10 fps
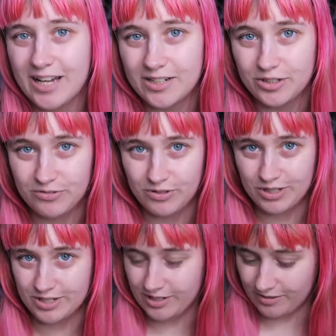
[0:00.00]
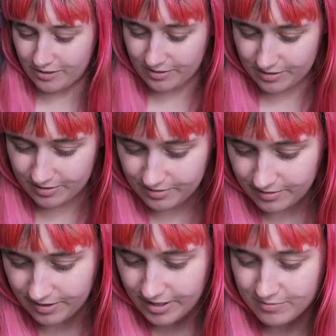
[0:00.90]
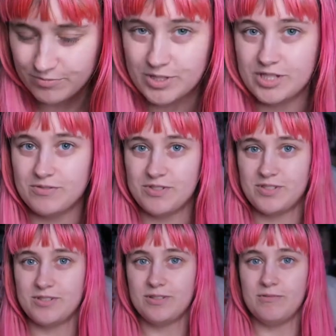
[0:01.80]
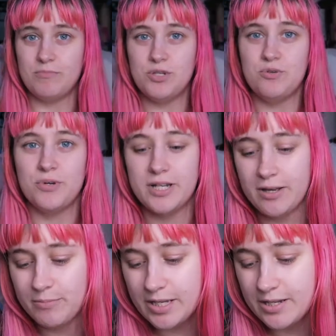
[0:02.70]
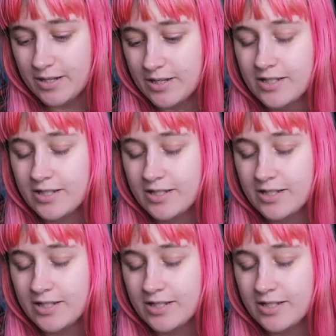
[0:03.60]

I don't know if you could hear her on the thing, but she was mewing at me.